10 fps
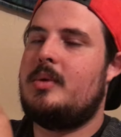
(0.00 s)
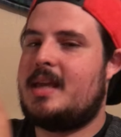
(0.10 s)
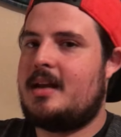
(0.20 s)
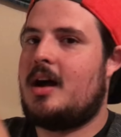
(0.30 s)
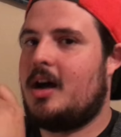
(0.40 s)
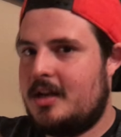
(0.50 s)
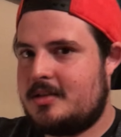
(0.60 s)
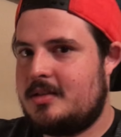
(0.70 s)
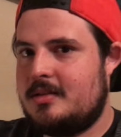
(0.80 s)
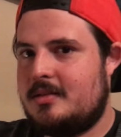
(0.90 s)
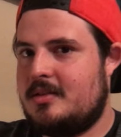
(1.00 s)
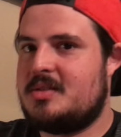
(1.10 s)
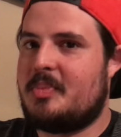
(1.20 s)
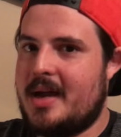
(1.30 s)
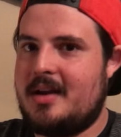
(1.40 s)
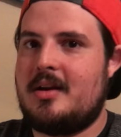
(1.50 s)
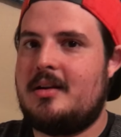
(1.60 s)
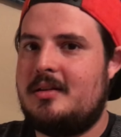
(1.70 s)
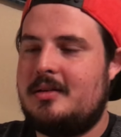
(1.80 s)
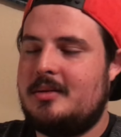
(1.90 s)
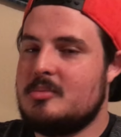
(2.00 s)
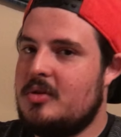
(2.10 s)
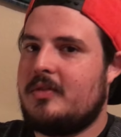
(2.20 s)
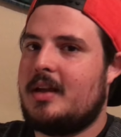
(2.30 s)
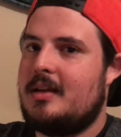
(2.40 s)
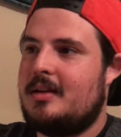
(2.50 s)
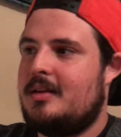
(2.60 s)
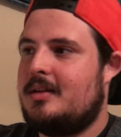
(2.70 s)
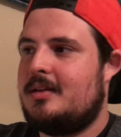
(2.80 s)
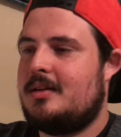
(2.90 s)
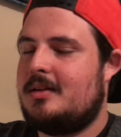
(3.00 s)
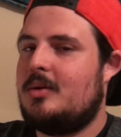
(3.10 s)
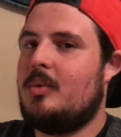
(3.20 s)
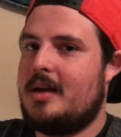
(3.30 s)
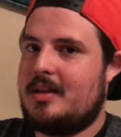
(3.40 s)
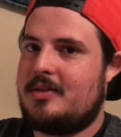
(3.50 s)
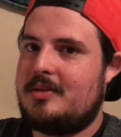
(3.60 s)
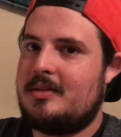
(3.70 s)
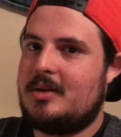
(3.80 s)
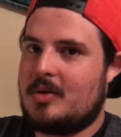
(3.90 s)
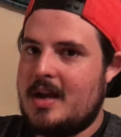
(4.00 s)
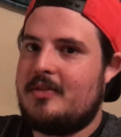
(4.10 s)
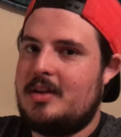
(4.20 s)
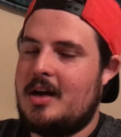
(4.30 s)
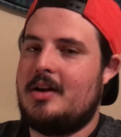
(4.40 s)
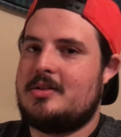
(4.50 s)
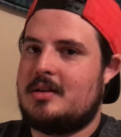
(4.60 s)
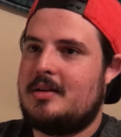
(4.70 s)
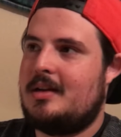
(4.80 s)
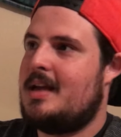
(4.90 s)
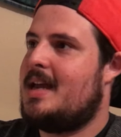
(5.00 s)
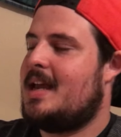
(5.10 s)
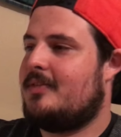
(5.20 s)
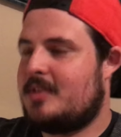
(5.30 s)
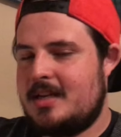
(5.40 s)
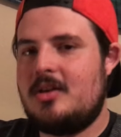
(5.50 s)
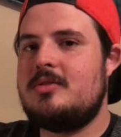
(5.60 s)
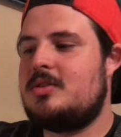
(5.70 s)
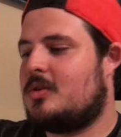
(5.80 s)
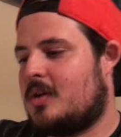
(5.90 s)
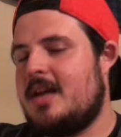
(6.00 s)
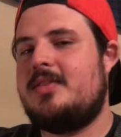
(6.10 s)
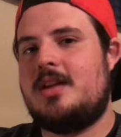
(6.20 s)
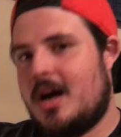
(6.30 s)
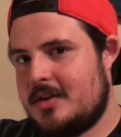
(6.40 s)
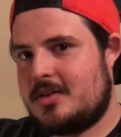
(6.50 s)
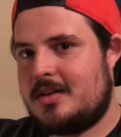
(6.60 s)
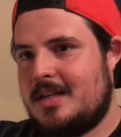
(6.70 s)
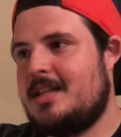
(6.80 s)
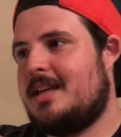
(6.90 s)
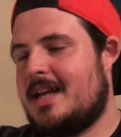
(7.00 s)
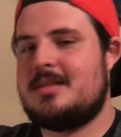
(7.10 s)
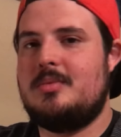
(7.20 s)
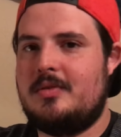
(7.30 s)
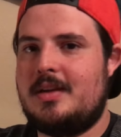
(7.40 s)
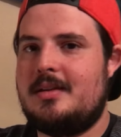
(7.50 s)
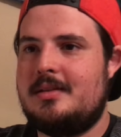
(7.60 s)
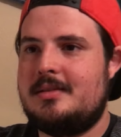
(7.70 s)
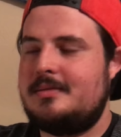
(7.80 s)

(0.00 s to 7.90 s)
we get a Hunt the Spider movie with Kraven the Hunter. If they don't do Kraven the Hunter in the next movie,